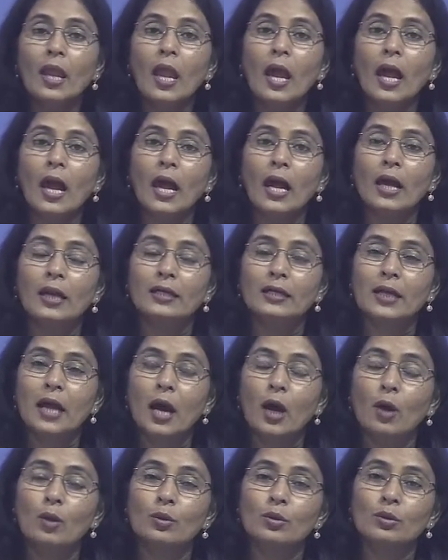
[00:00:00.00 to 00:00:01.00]
And
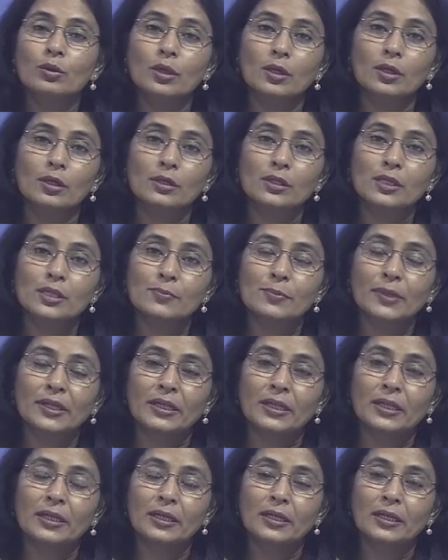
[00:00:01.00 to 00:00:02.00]
how this
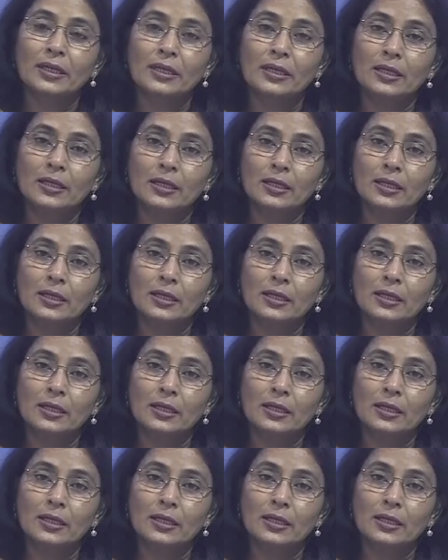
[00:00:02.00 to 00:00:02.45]
particular